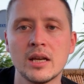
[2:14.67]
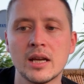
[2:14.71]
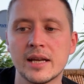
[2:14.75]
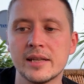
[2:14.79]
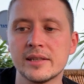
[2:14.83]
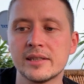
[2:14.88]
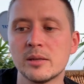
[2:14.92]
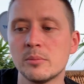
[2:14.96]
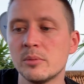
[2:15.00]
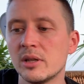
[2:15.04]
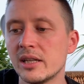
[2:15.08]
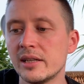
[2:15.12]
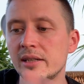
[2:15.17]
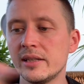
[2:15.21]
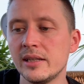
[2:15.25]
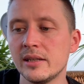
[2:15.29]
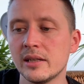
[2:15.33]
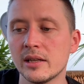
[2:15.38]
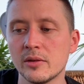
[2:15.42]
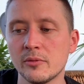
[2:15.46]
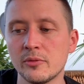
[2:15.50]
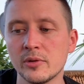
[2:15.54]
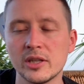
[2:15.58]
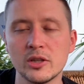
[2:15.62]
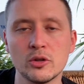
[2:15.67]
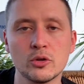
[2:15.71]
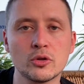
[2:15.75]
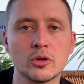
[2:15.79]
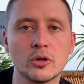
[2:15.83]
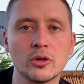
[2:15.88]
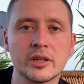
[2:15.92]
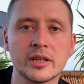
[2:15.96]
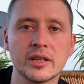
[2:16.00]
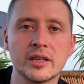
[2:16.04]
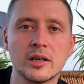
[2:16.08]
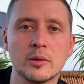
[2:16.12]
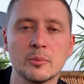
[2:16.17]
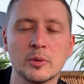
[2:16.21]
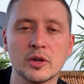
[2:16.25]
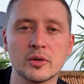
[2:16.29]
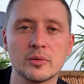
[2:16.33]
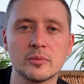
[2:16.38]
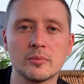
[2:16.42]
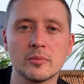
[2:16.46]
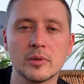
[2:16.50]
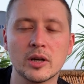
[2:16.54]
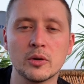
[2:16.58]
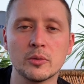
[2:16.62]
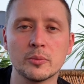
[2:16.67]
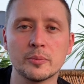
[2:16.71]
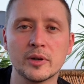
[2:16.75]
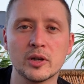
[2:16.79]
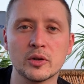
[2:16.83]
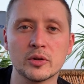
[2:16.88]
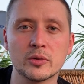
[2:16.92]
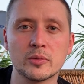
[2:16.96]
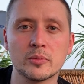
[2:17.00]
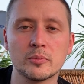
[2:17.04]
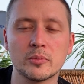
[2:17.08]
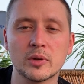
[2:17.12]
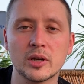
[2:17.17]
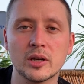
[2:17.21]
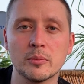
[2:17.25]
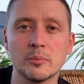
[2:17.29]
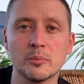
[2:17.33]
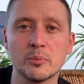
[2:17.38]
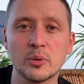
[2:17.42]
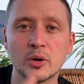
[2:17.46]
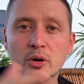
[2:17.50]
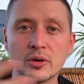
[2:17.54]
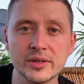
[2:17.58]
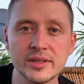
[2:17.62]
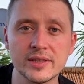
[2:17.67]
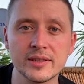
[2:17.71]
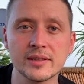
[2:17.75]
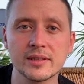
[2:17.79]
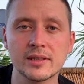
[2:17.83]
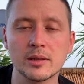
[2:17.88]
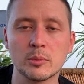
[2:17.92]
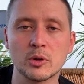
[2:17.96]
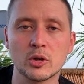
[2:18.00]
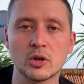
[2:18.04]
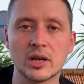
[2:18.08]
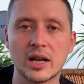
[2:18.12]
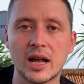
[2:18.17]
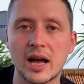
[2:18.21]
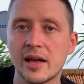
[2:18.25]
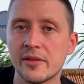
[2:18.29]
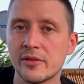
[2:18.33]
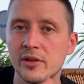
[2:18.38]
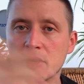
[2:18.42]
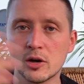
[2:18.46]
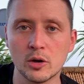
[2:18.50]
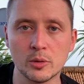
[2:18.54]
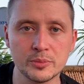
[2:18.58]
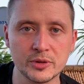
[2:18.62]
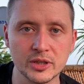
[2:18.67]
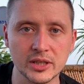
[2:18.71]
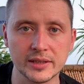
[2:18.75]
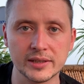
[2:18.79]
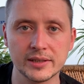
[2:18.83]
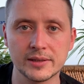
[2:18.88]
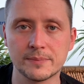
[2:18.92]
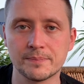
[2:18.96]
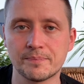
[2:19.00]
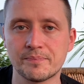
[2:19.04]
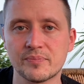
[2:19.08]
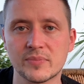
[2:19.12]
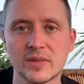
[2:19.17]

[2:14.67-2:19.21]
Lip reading: And similarly, if when you're talking about persons, about other objects,